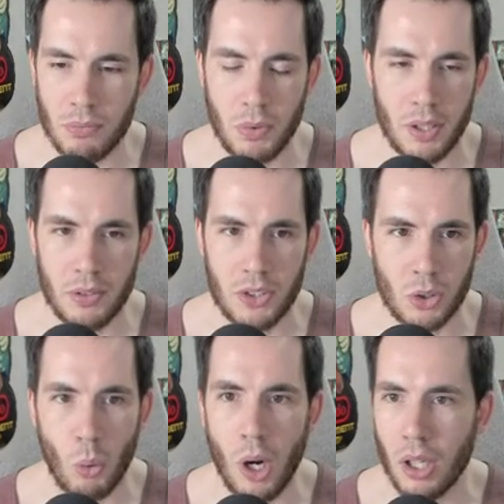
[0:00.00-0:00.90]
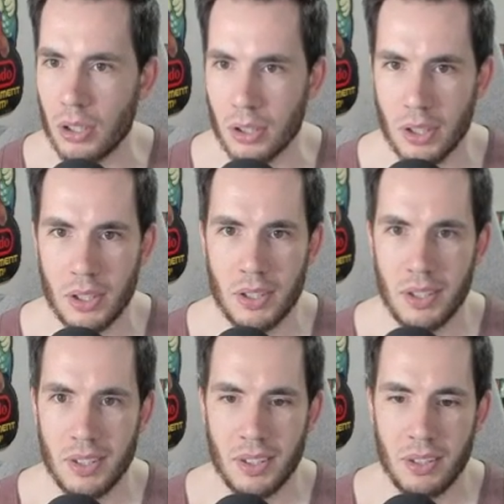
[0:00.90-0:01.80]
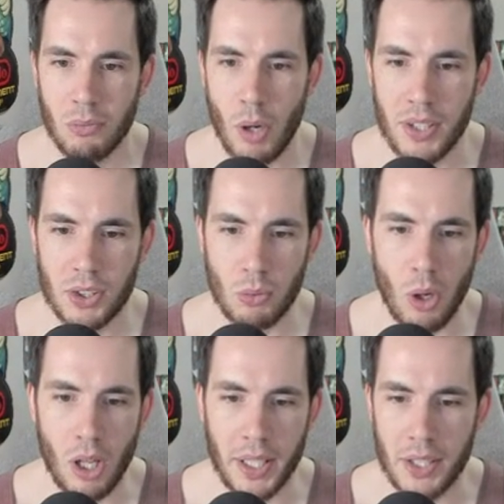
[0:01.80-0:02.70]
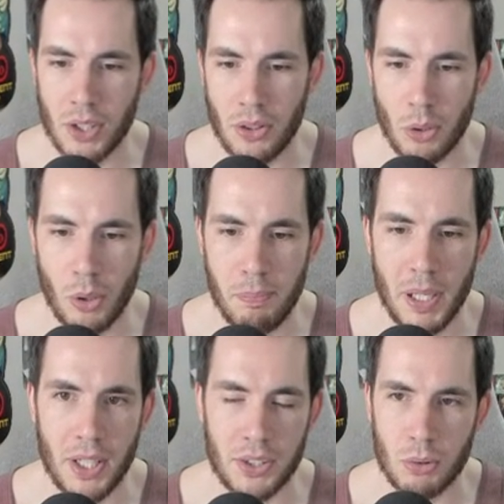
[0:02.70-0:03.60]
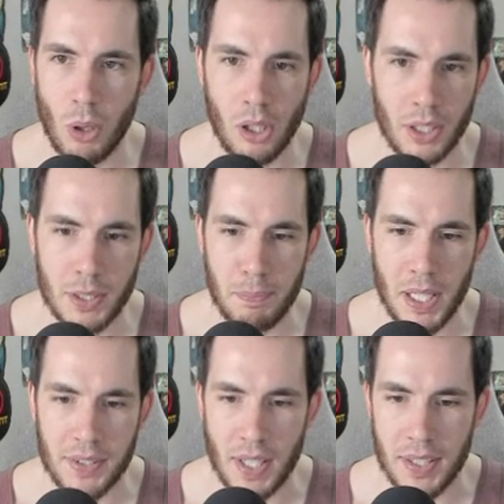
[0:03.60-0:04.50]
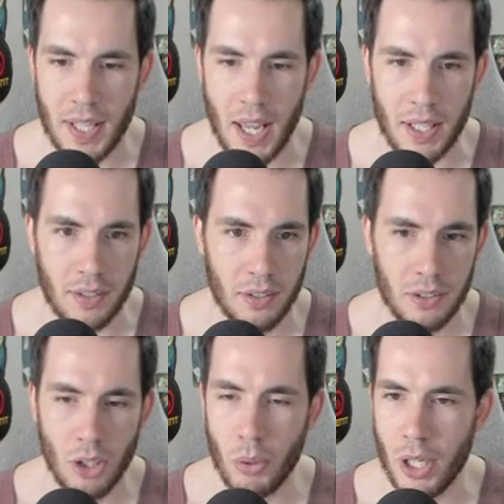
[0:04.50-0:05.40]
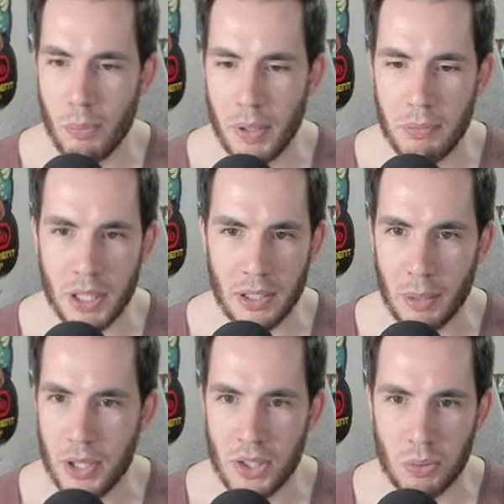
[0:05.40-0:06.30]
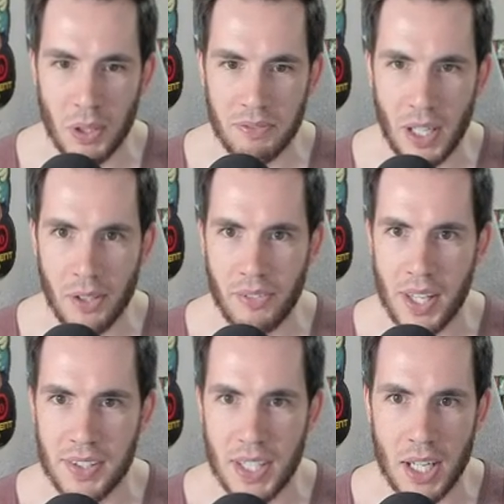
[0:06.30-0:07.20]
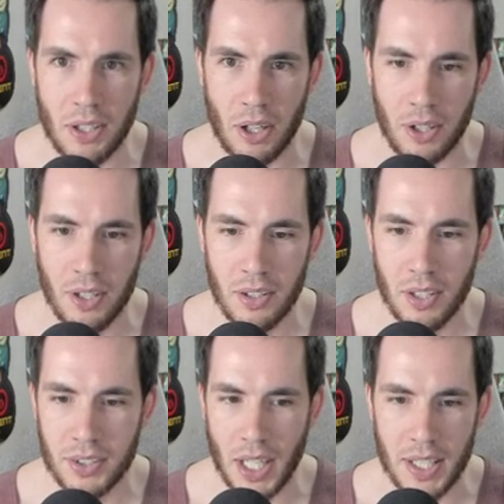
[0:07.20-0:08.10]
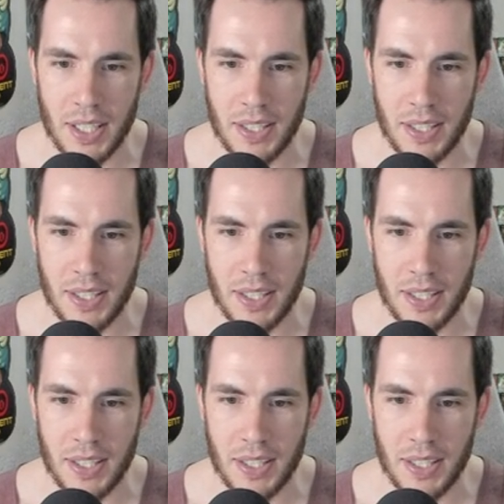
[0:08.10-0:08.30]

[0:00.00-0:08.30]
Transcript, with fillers: uh, Squall. Thirty two. Why is Squall? I guess I'll throw a bid at Squall. It's a PSA ten. No one outbid me. Let me just win a Final Fantasy eight card. Kind of